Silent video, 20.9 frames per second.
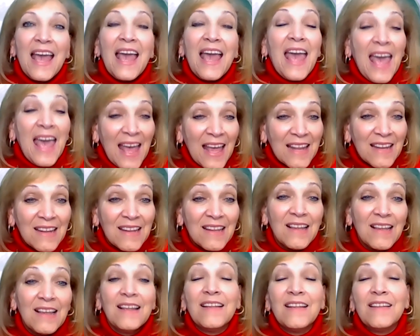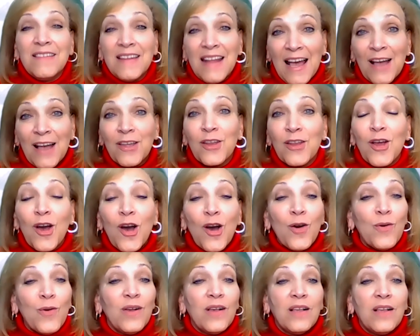And now you
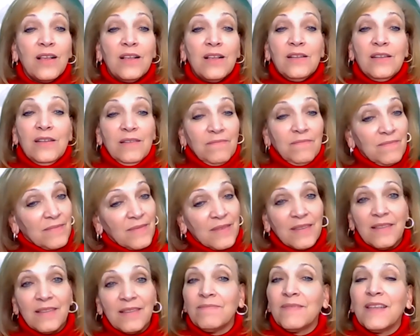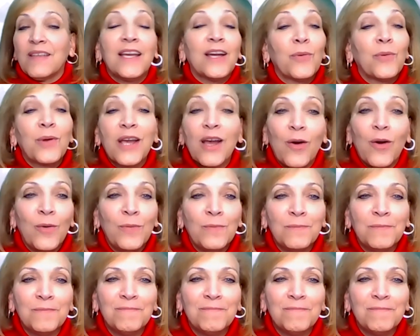know, here we go.